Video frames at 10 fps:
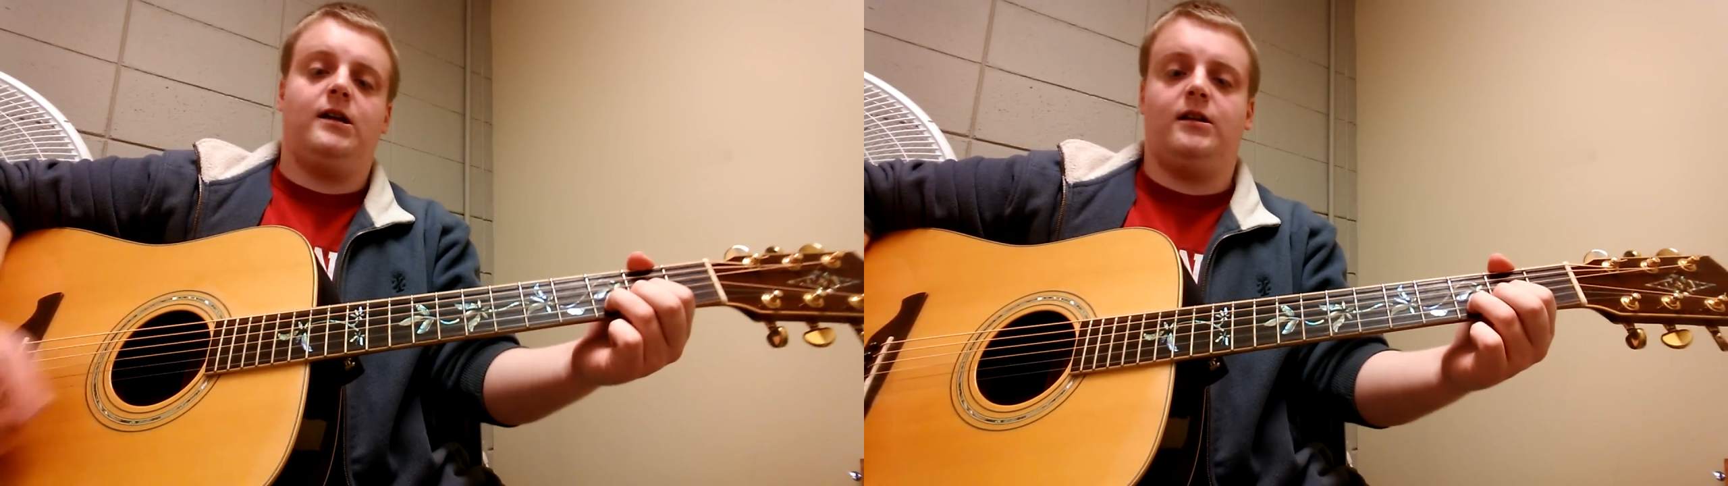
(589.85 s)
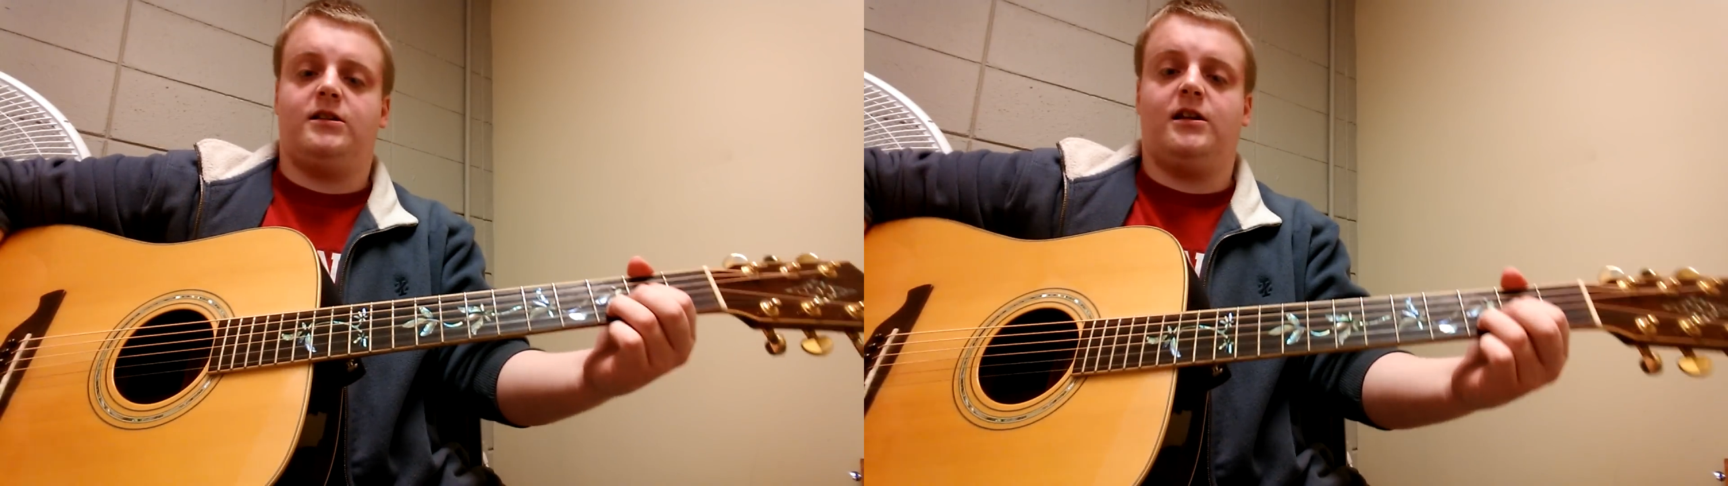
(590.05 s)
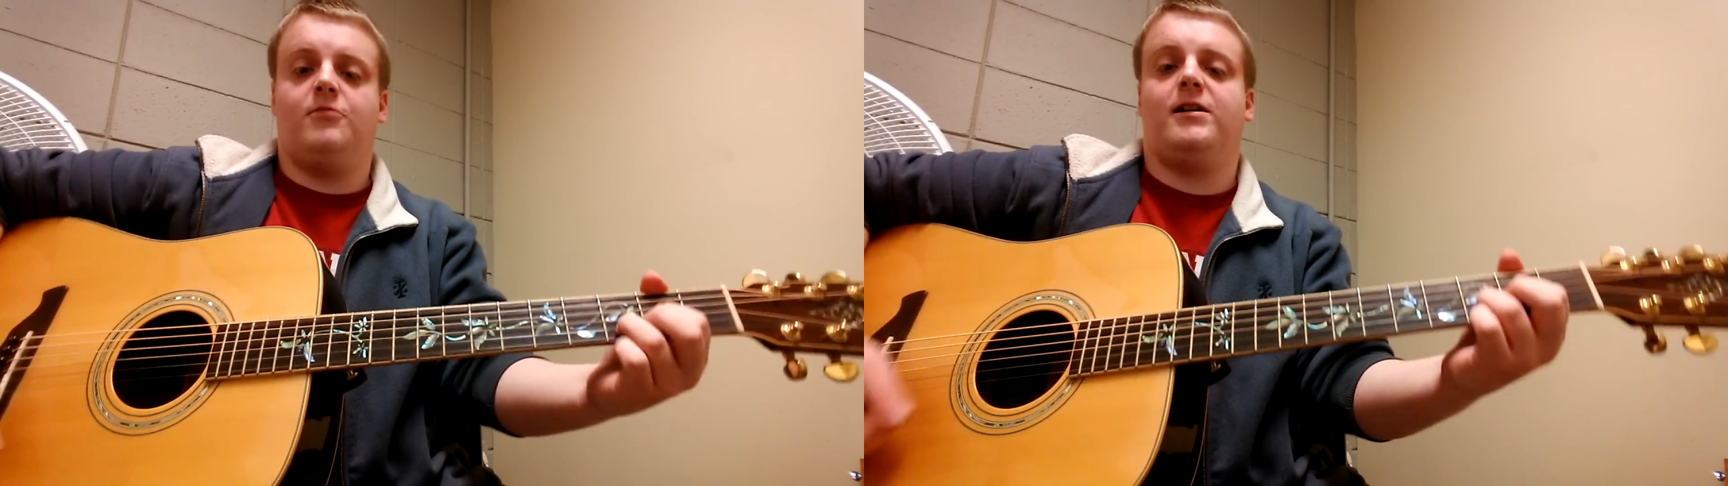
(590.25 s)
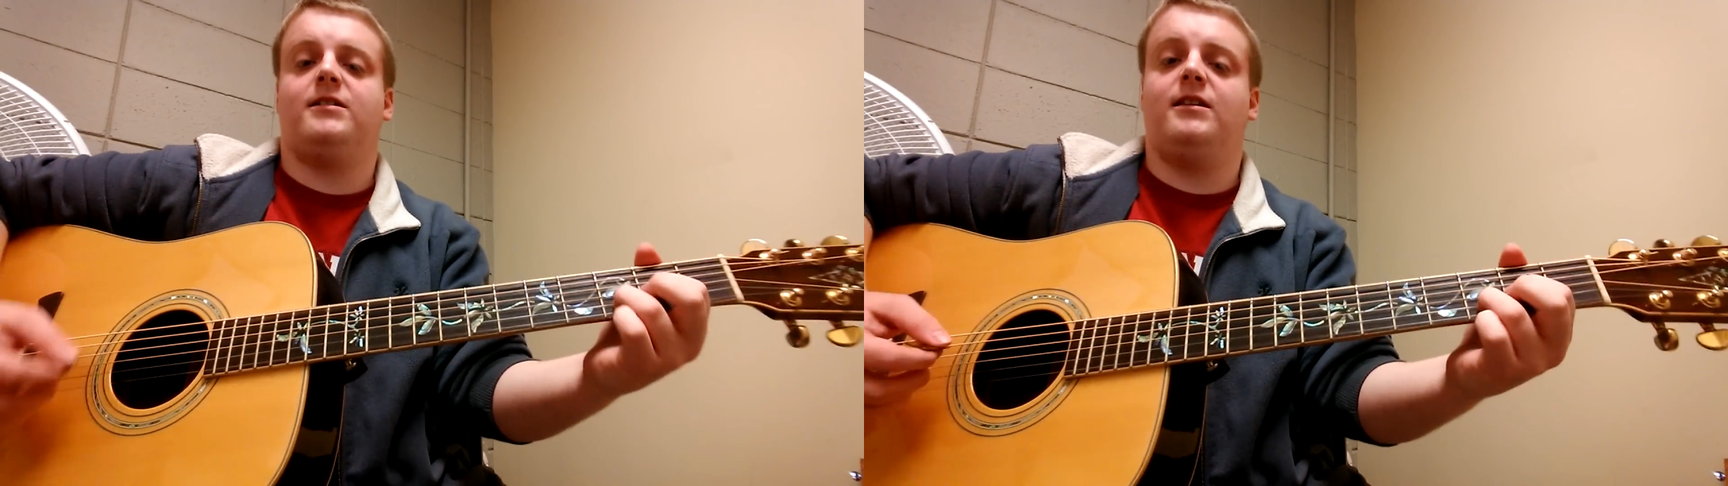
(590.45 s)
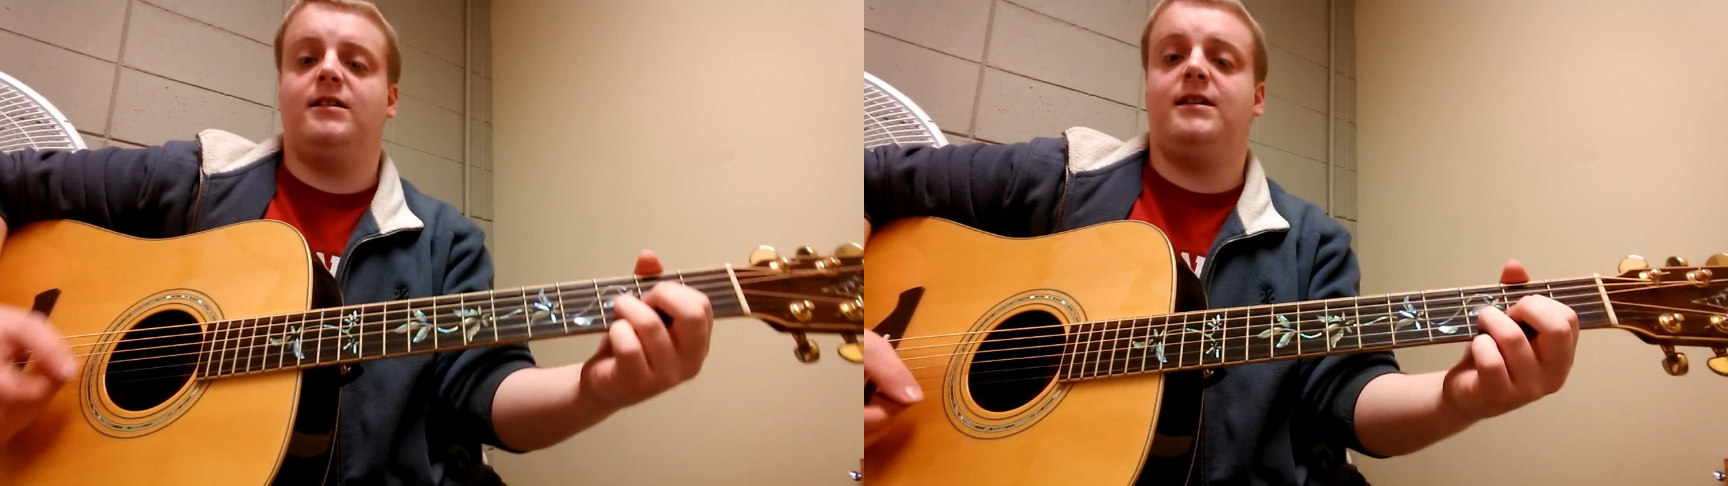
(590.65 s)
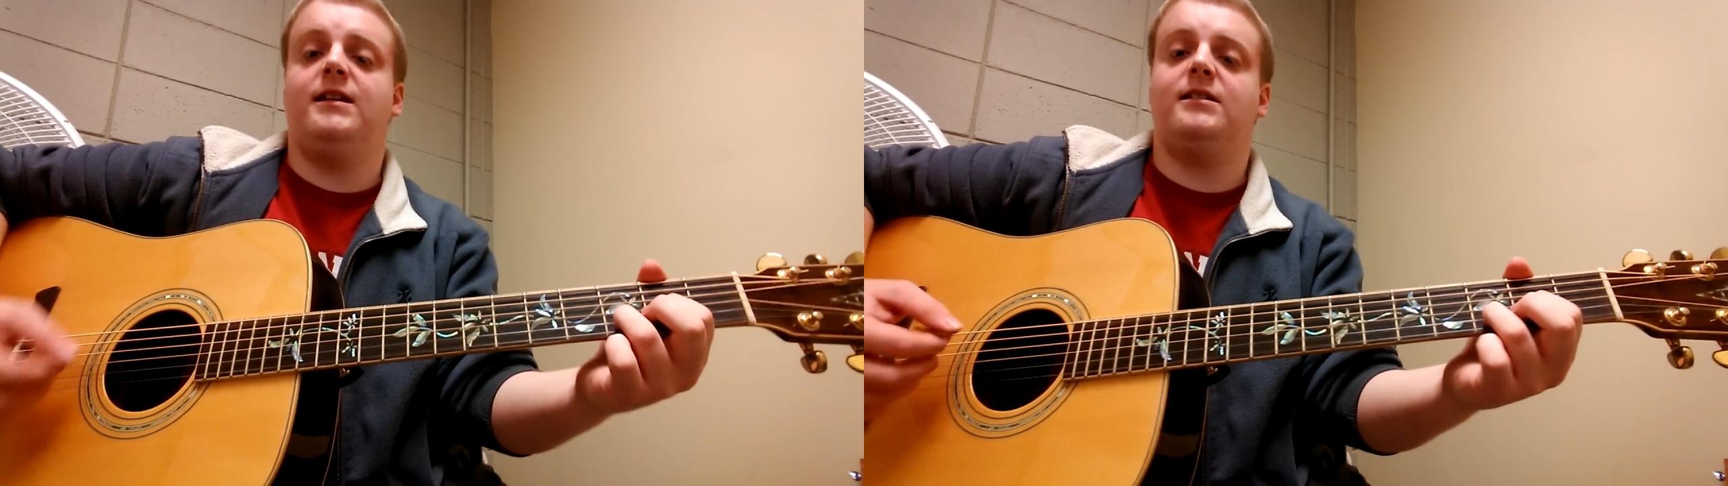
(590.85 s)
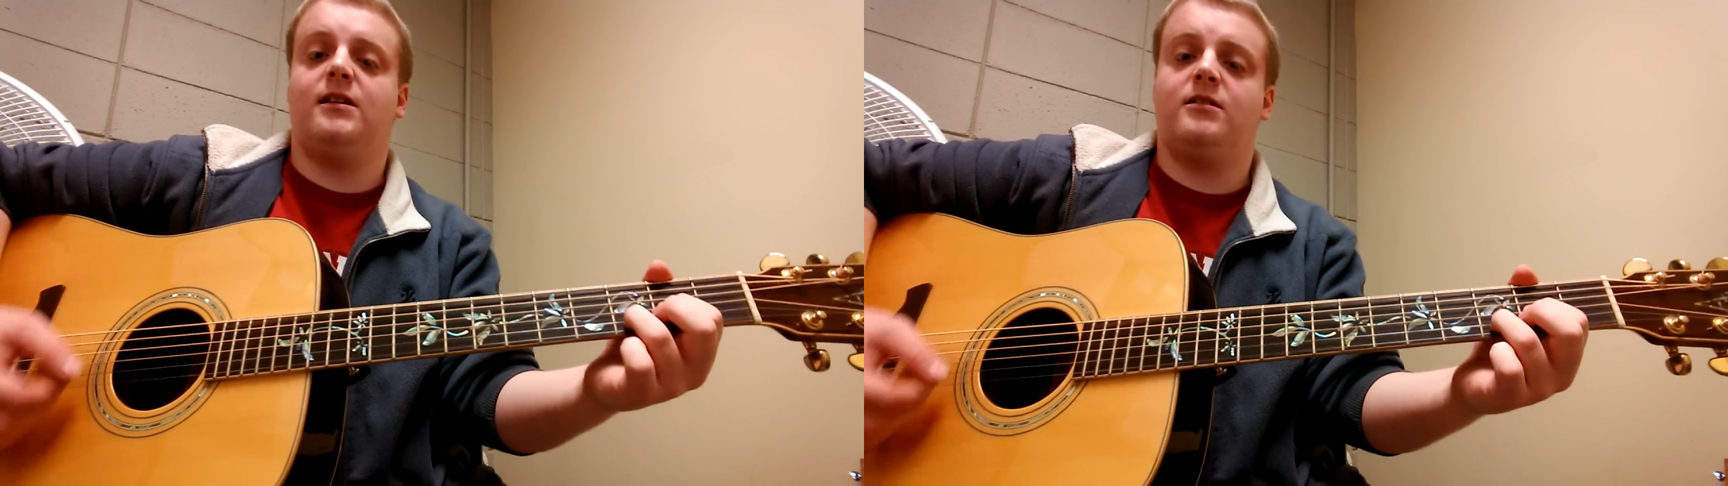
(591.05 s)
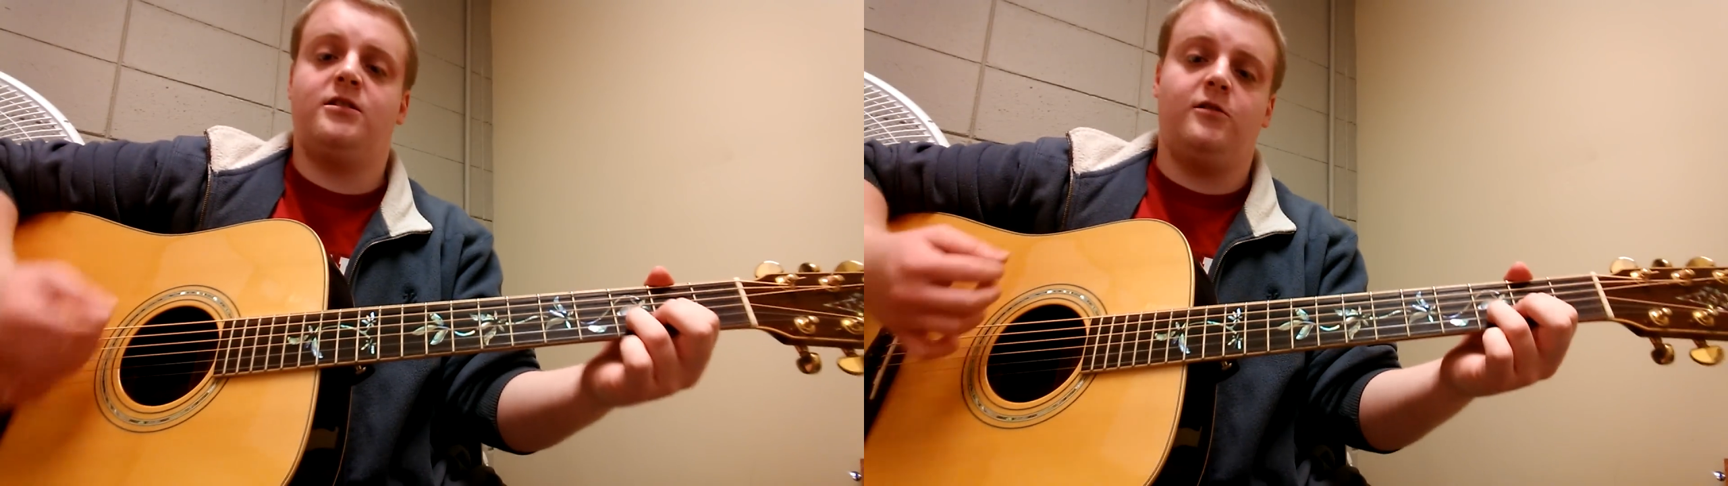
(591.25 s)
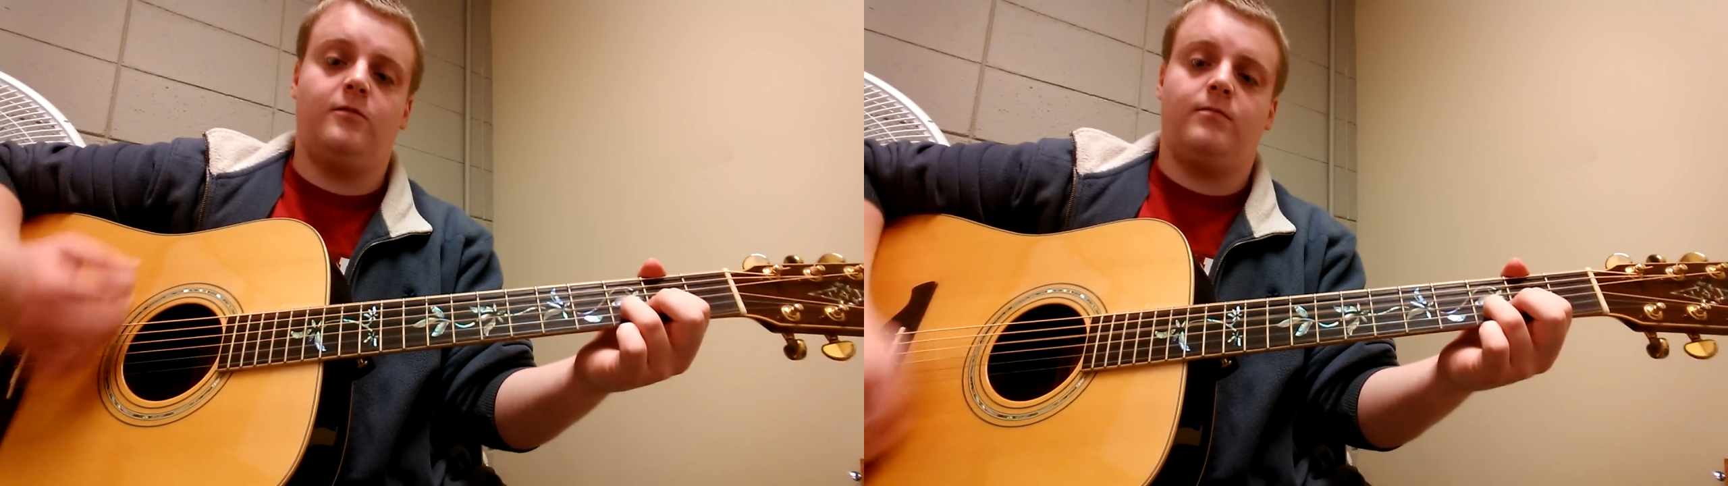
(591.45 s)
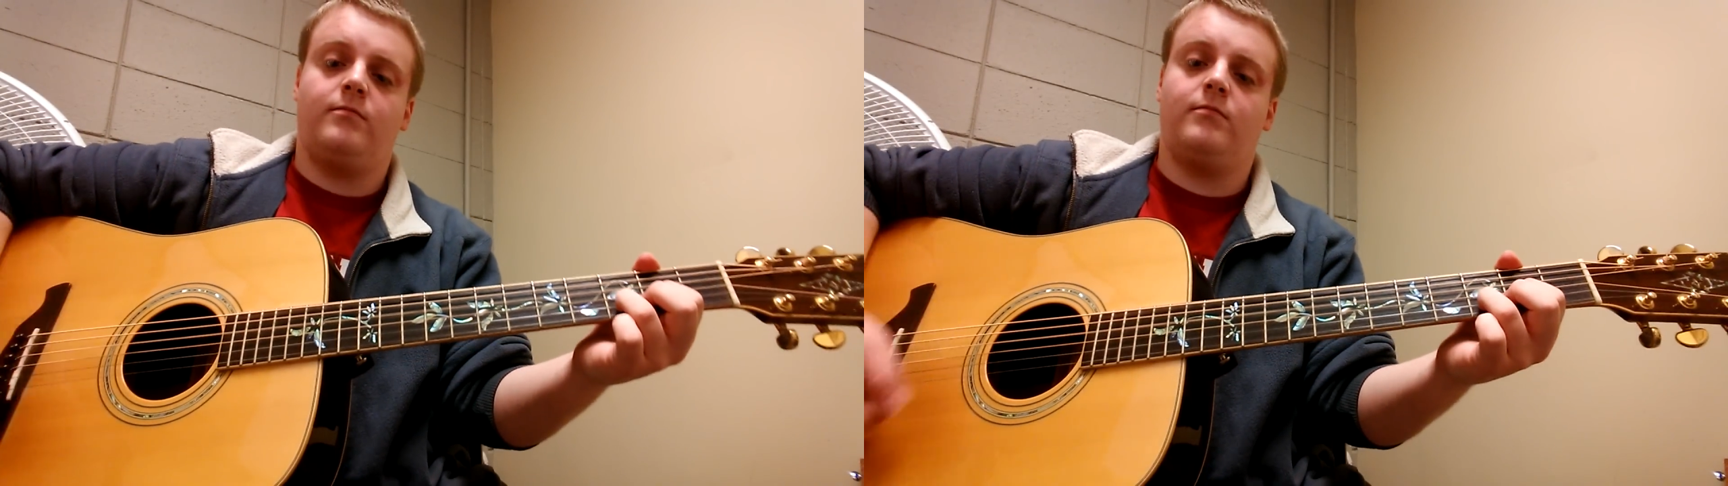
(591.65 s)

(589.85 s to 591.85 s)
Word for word: it's going to go back to that D sus2.